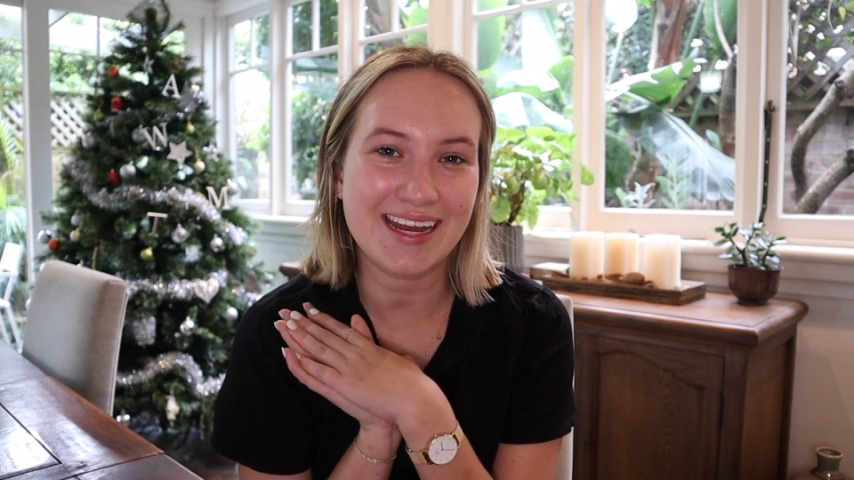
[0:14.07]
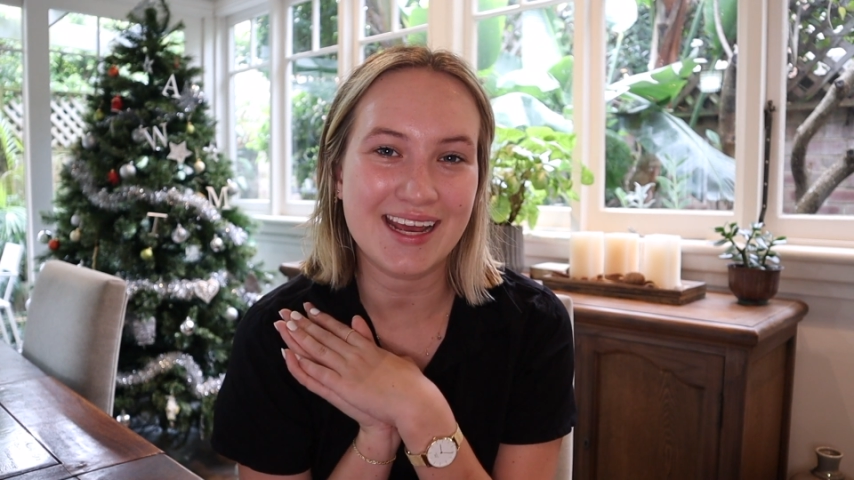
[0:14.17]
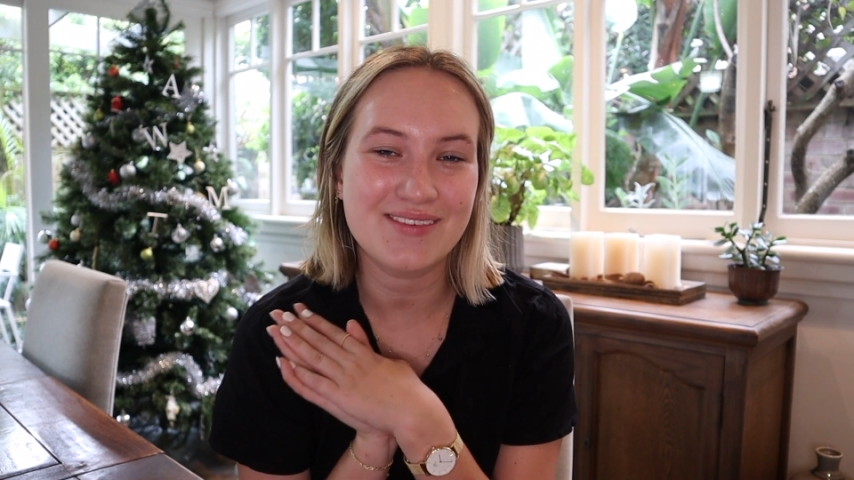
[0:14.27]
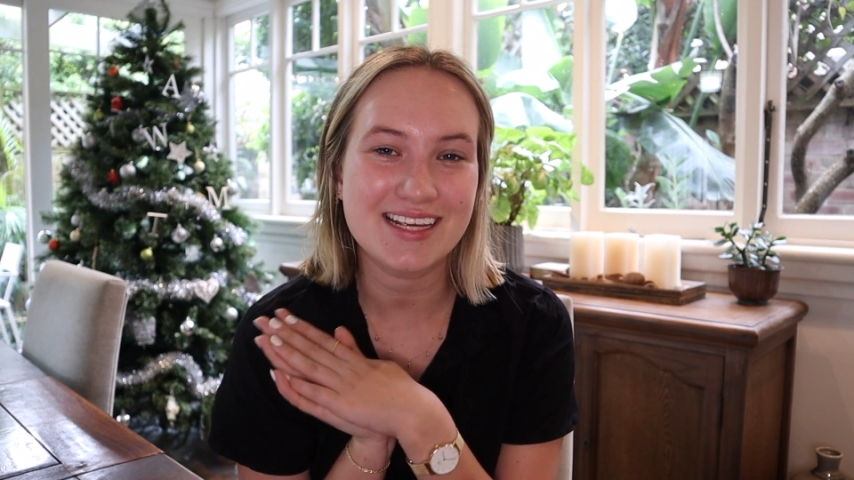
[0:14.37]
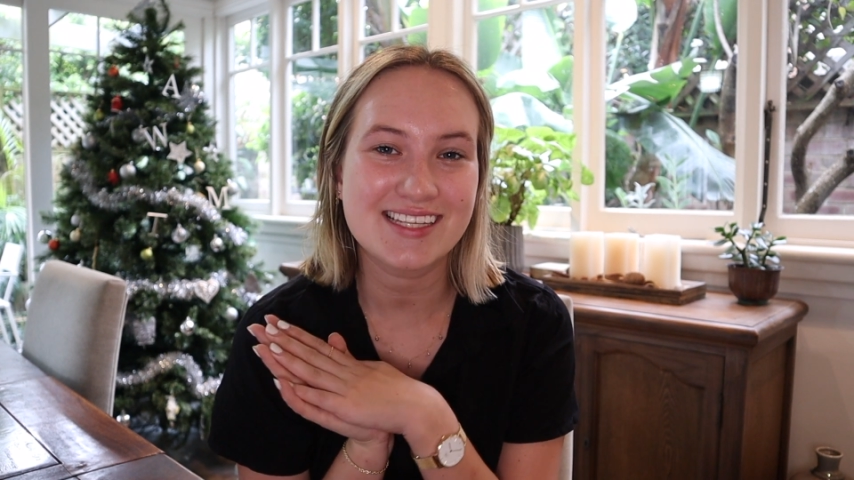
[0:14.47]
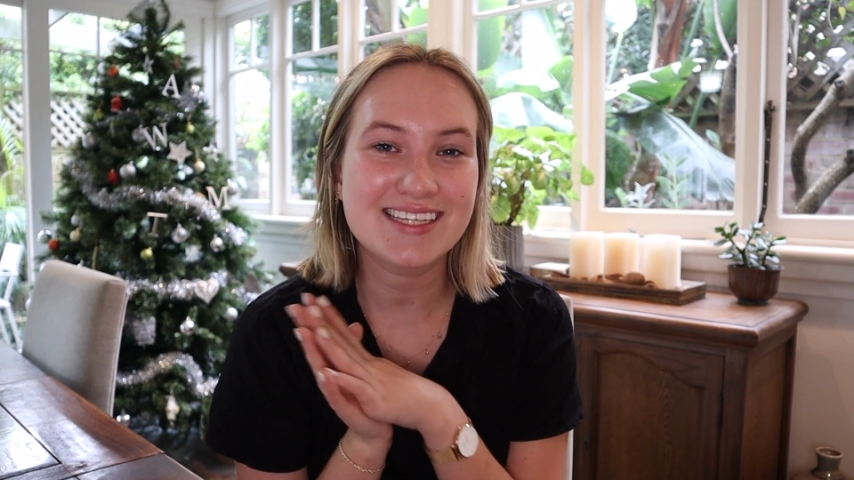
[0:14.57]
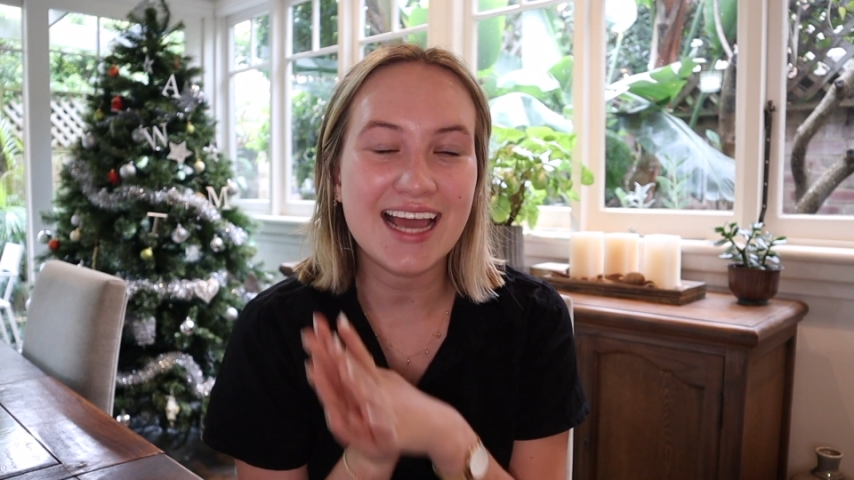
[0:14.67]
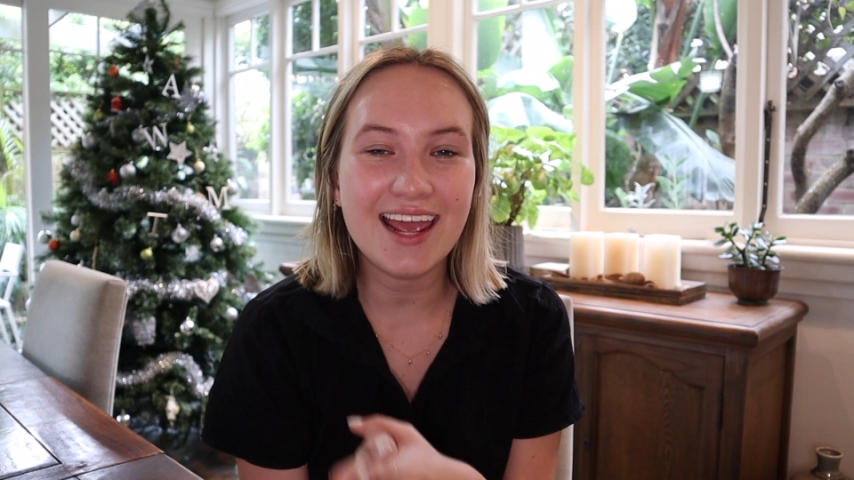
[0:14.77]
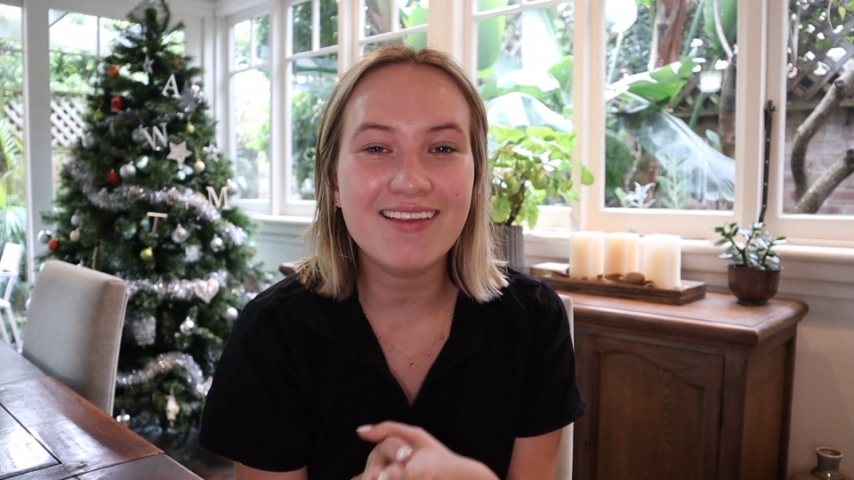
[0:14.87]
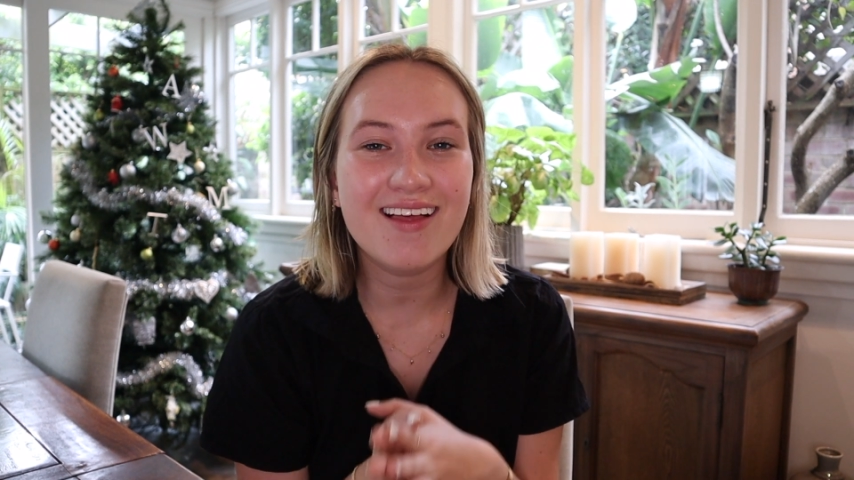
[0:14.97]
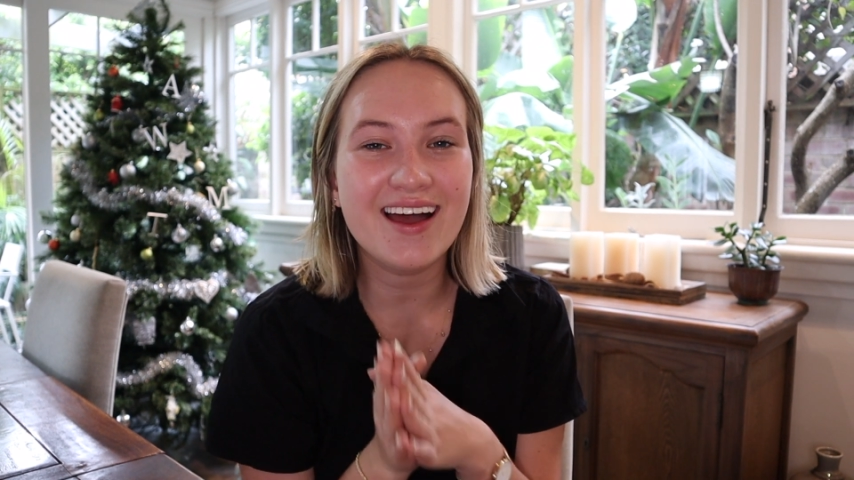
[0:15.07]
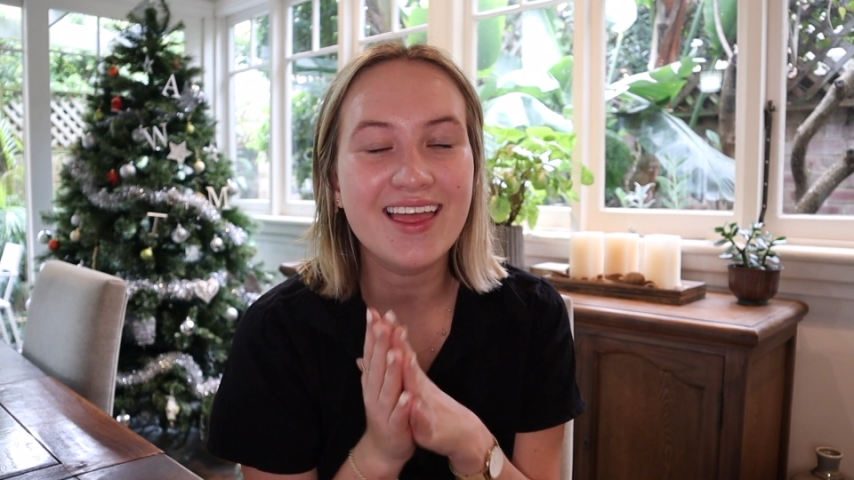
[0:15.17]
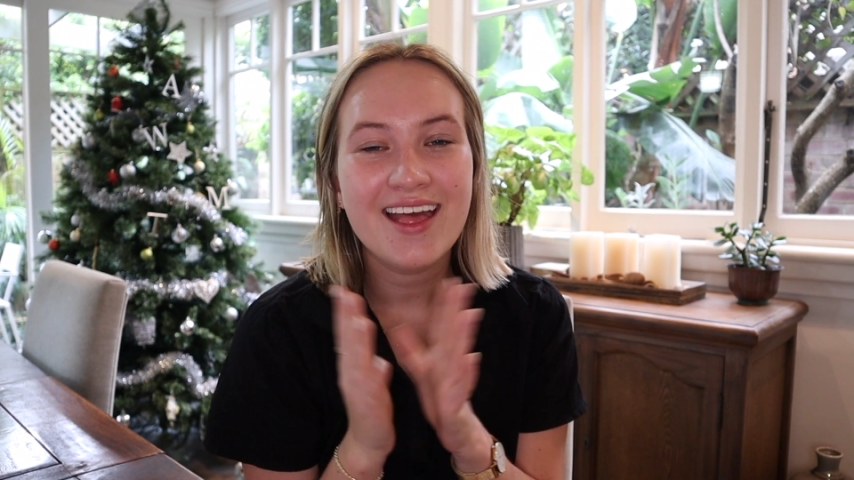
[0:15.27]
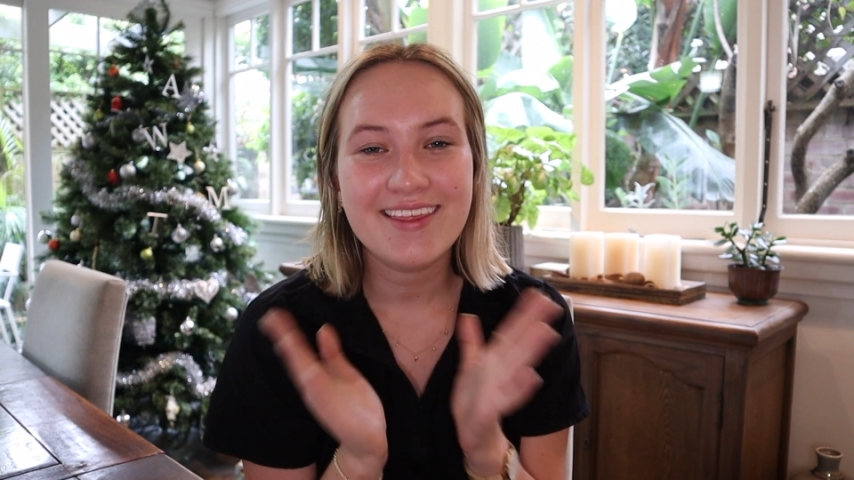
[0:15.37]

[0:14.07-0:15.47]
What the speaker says: name is Taylor.